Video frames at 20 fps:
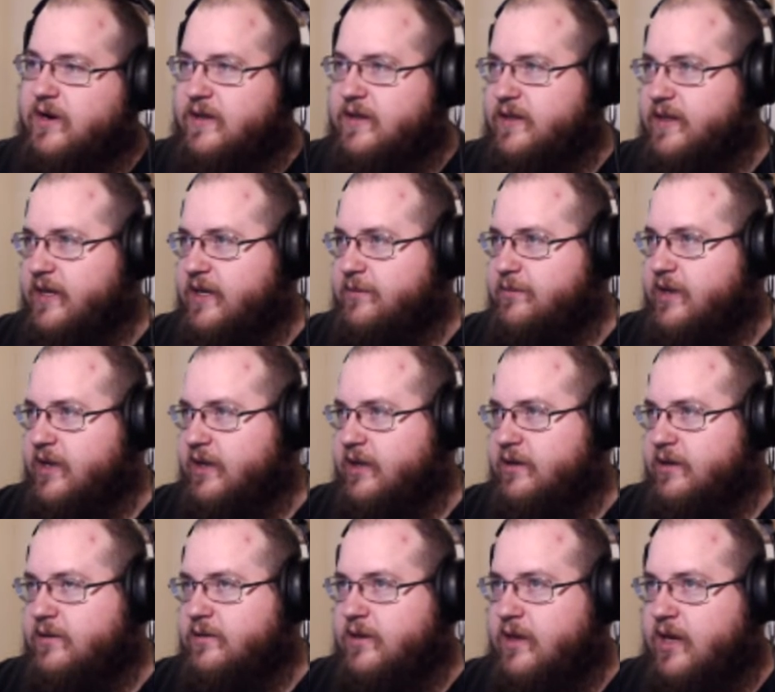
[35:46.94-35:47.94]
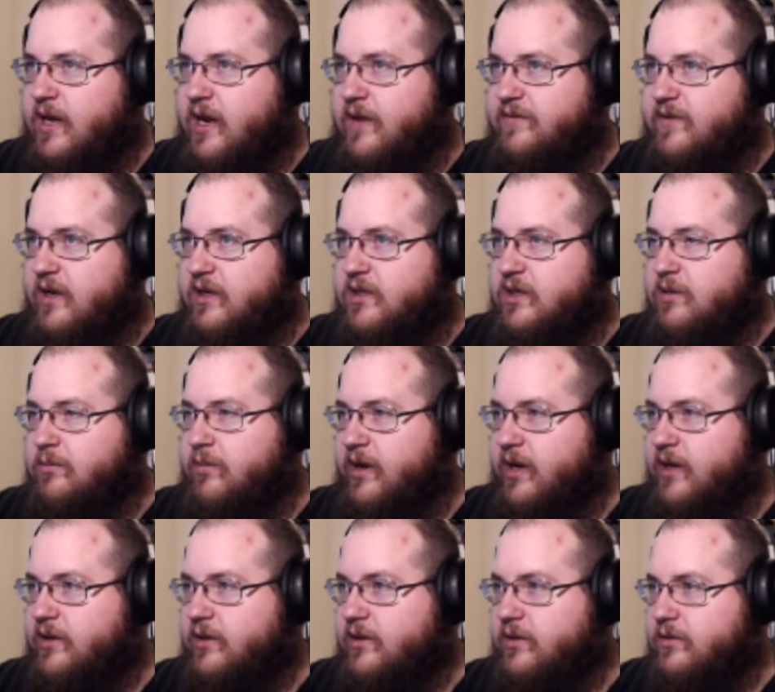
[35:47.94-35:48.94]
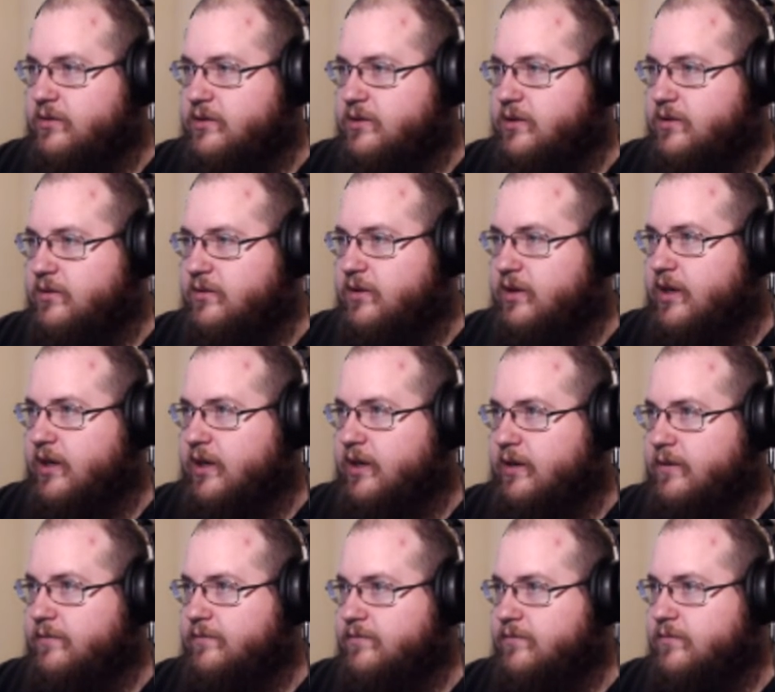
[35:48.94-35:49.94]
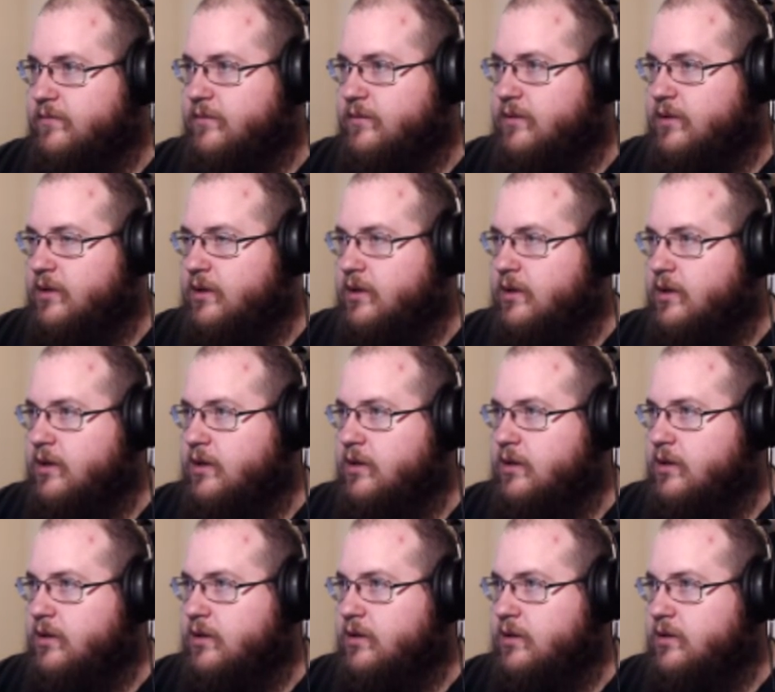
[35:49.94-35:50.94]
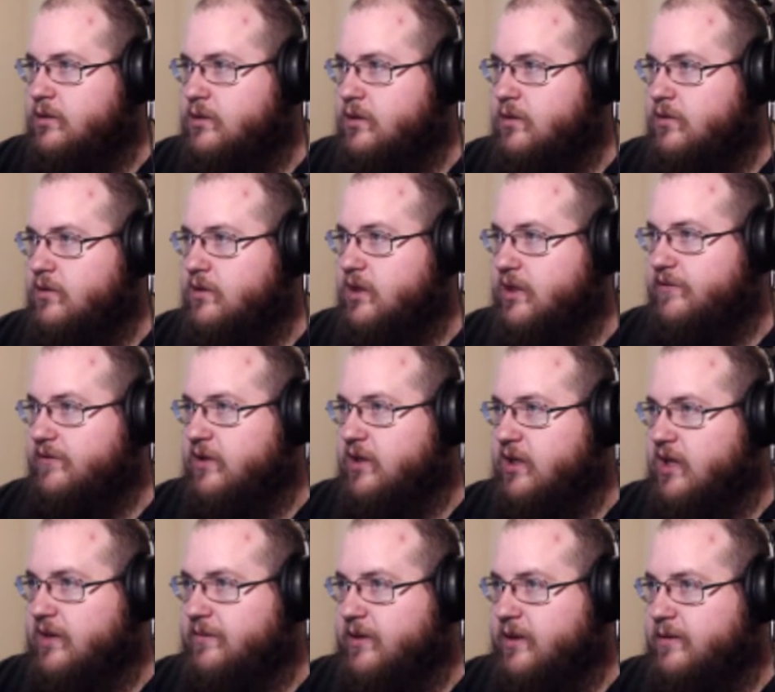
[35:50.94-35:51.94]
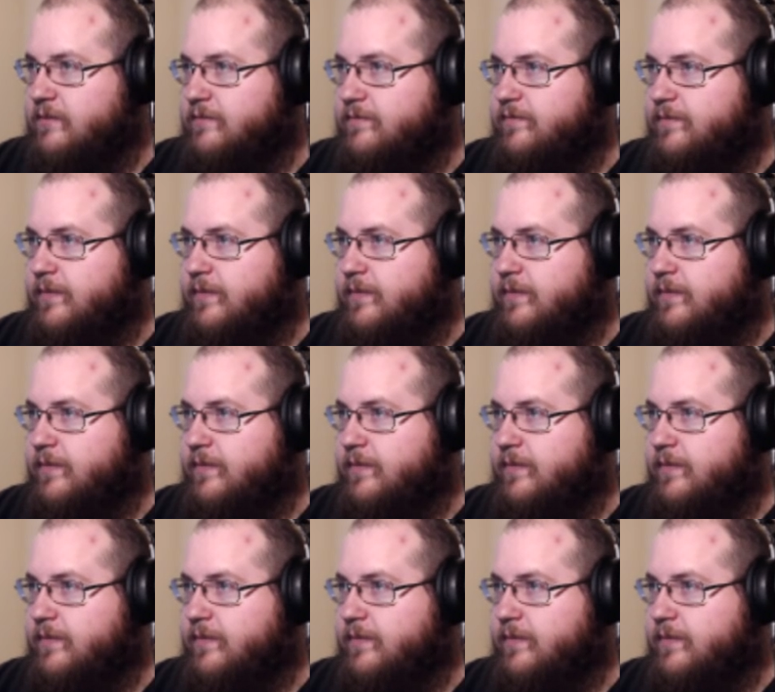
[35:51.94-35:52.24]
Claymen. I'd have to actually buy those. Okay. So, deliver Claymen.